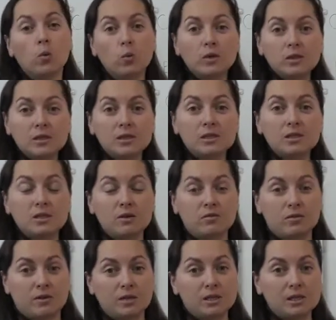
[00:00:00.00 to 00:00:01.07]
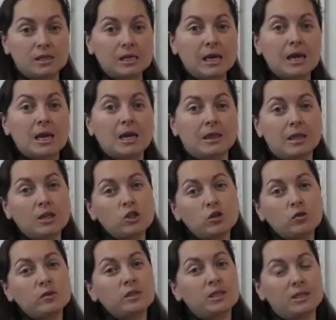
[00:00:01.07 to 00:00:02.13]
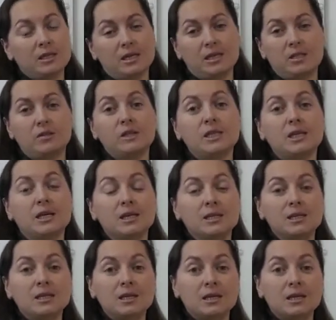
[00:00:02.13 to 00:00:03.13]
What is the difference? Natural disasters, and